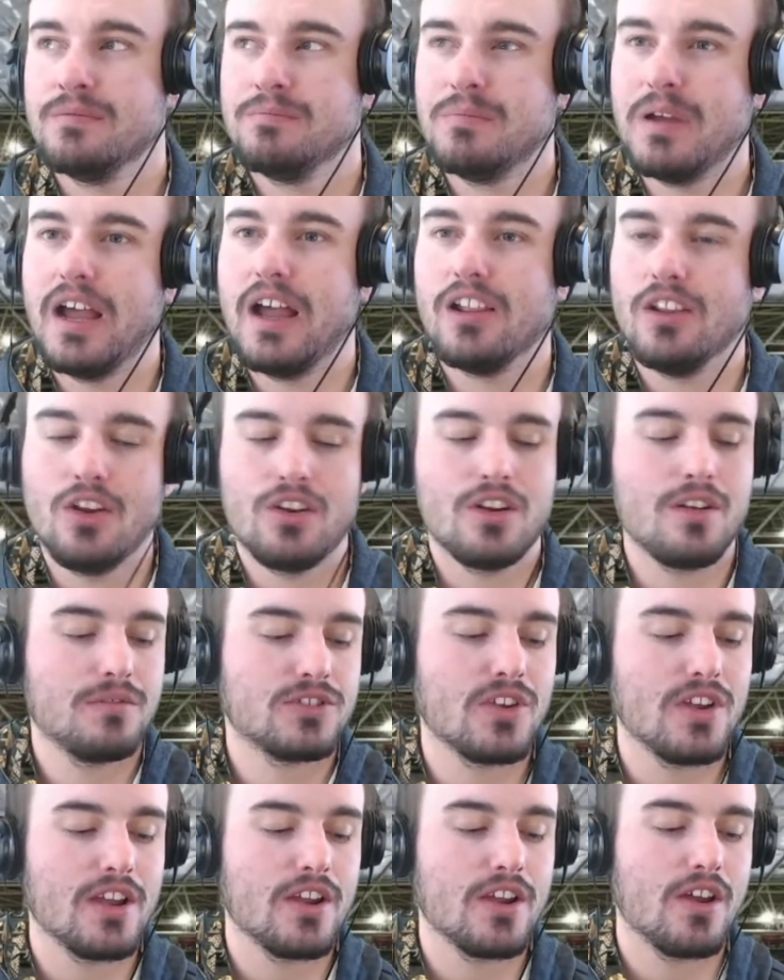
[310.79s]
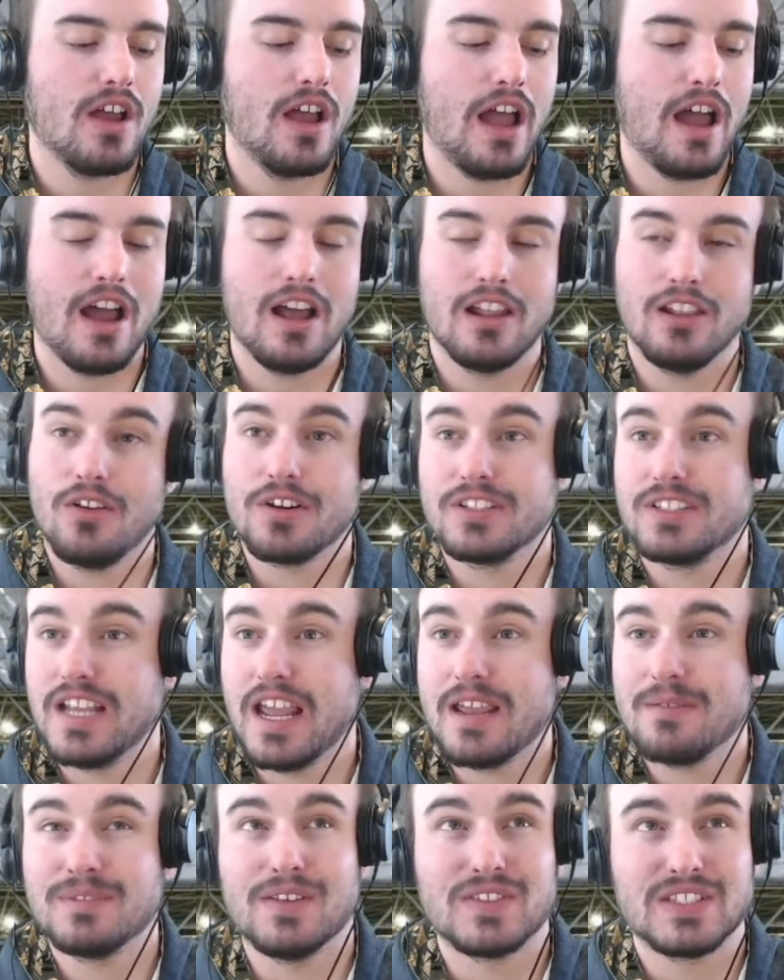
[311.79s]
But a lot of
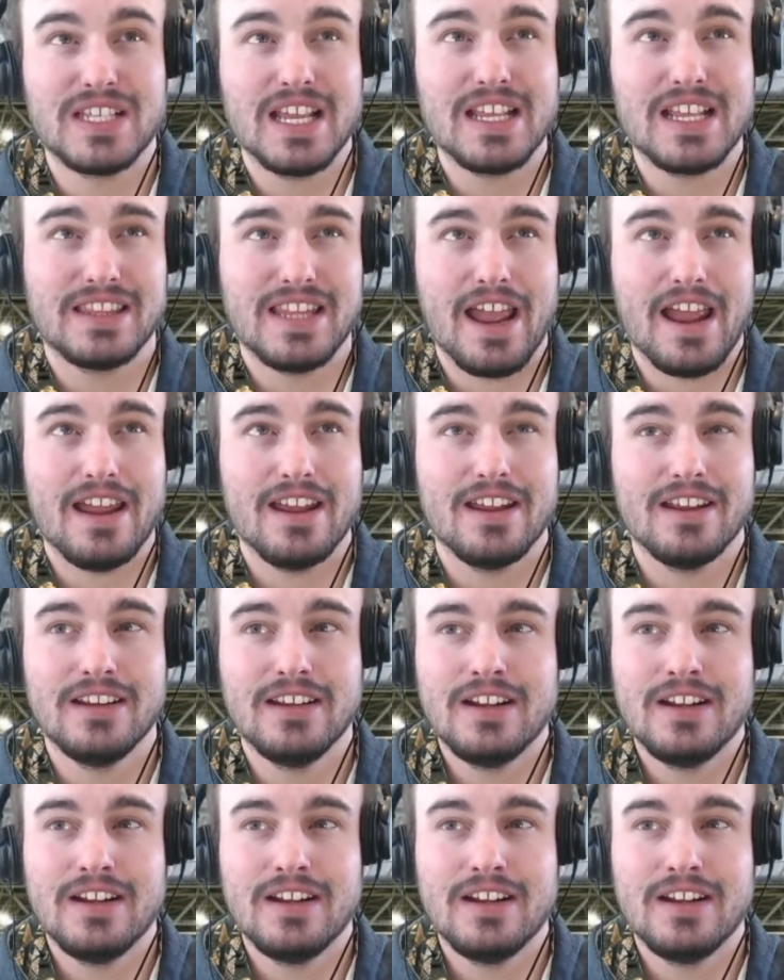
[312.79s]
teams have said that,